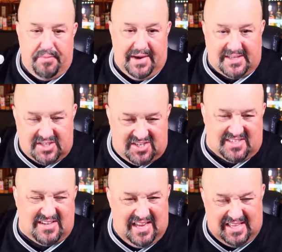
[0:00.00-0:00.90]
But
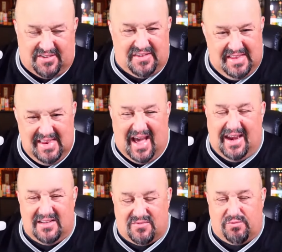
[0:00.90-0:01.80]
it's
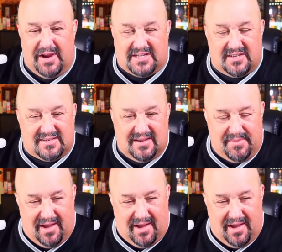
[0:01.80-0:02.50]
not as rich as some